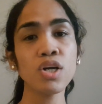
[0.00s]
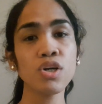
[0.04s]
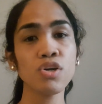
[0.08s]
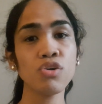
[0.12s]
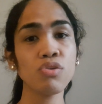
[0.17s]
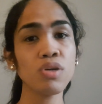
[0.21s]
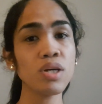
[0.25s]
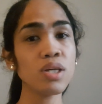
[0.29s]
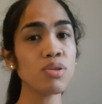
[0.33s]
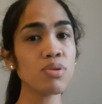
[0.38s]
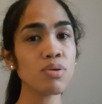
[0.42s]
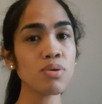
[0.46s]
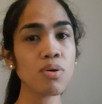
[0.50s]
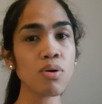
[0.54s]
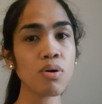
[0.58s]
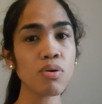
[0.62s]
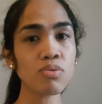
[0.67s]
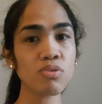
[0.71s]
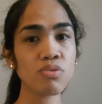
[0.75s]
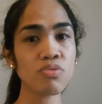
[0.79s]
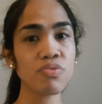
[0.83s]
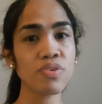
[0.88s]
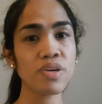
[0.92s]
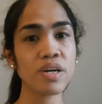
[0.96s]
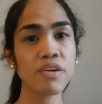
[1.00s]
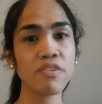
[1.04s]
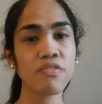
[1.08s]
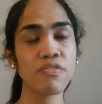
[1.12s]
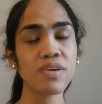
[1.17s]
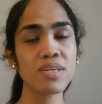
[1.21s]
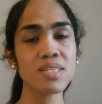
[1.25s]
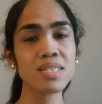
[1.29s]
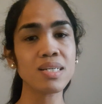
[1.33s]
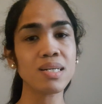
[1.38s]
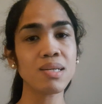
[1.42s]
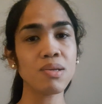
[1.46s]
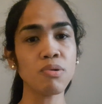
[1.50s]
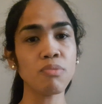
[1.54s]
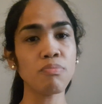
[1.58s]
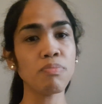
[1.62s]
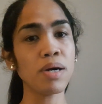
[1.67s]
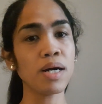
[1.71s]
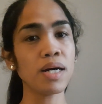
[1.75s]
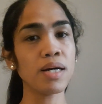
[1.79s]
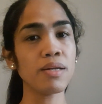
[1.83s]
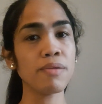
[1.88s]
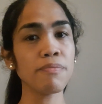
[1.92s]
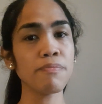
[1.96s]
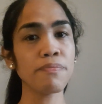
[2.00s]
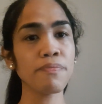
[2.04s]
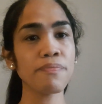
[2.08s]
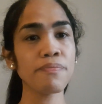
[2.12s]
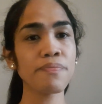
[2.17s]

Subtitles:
you need to go to VFS Global.